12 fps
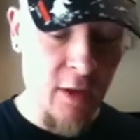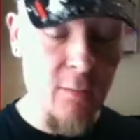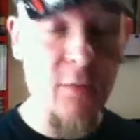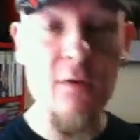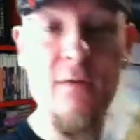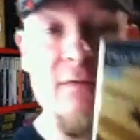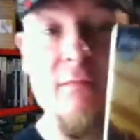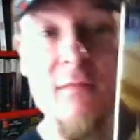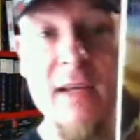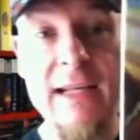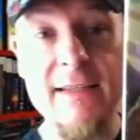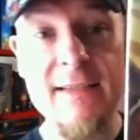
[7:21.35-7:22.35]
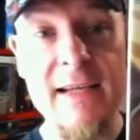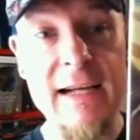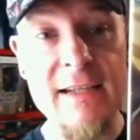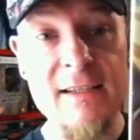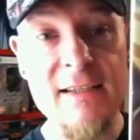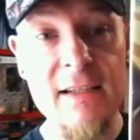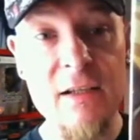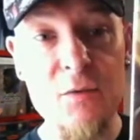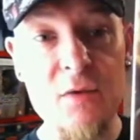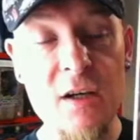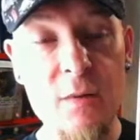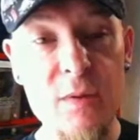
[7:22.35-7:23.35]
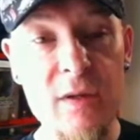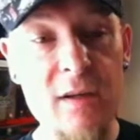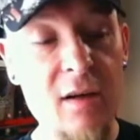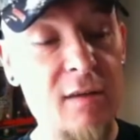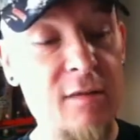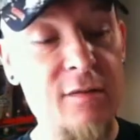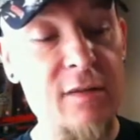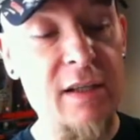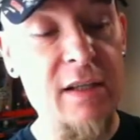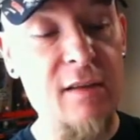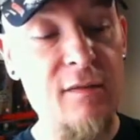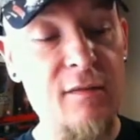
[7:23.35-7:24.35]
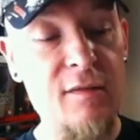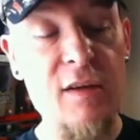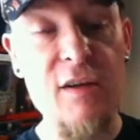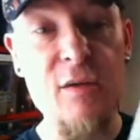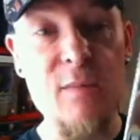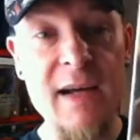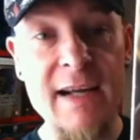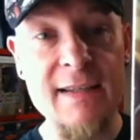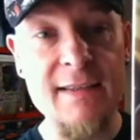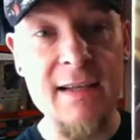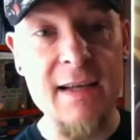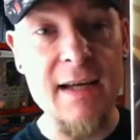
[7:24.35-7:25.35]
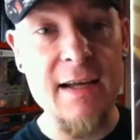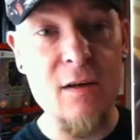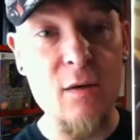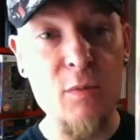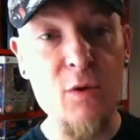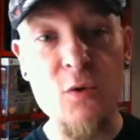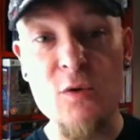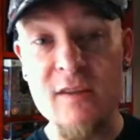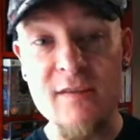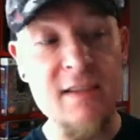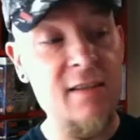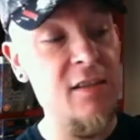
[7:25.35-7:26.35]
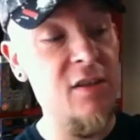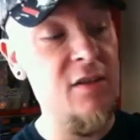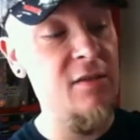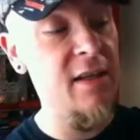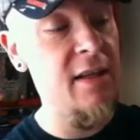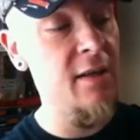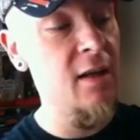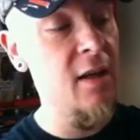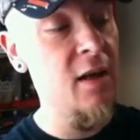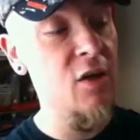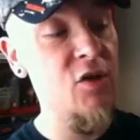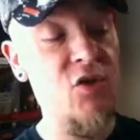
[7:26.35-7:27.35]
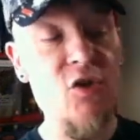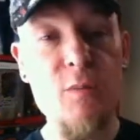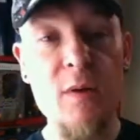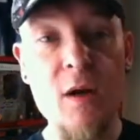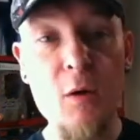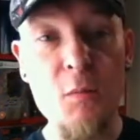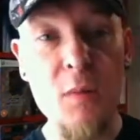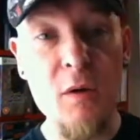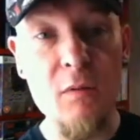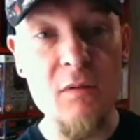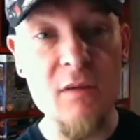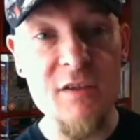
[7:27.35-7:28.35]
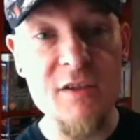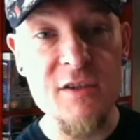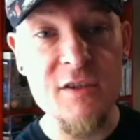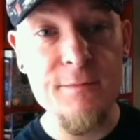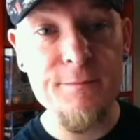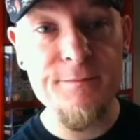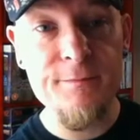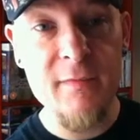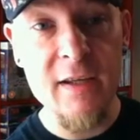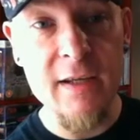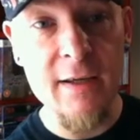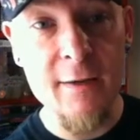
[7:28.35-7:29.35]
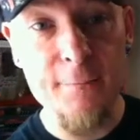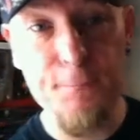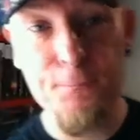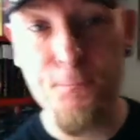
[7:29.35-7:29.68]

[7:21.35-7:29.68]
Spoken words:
But it's a sealed copy of the Volume 8, and I'm calling this edition the Super Combo edition. There you go.